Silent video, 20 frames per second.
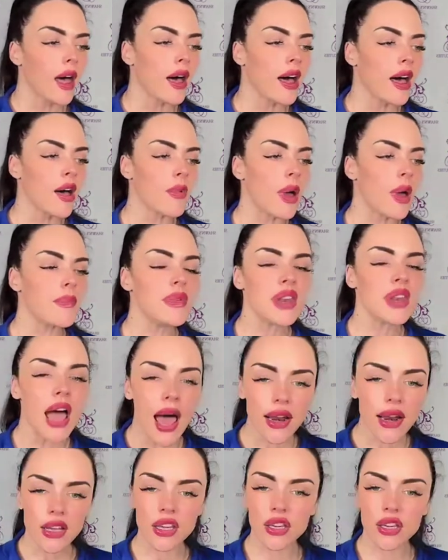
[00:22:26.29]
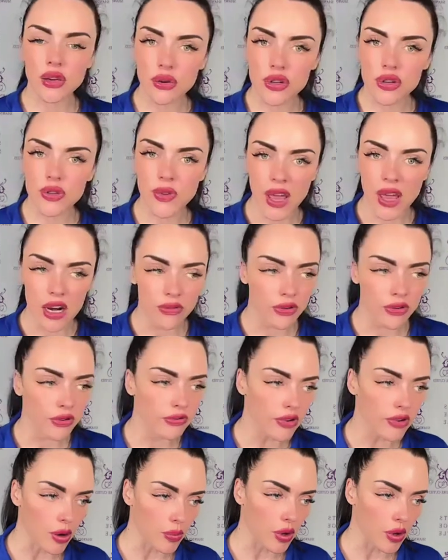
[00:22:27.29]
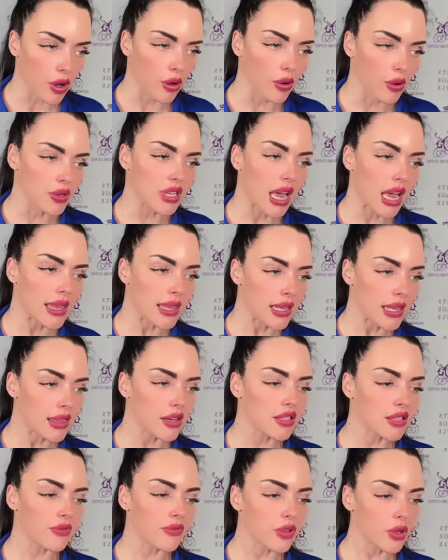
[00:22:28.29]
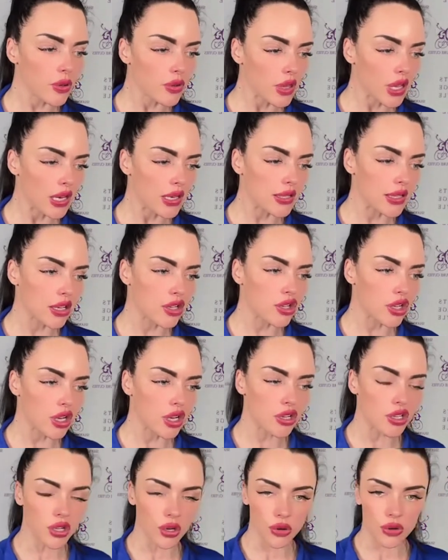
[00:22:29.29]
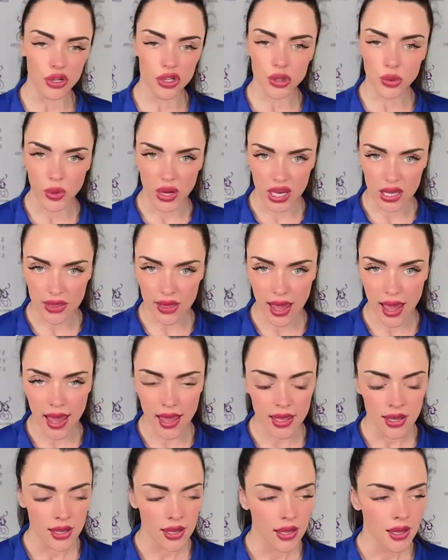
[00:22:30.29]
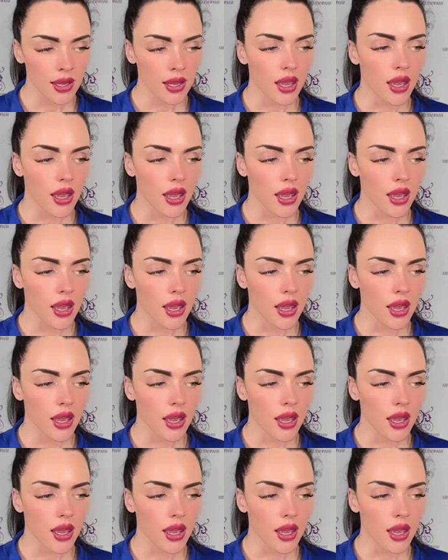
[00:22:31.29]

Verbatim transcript: Um, I'm not a huge fan of her front pose. I think there's a few things that she could do to tweak that.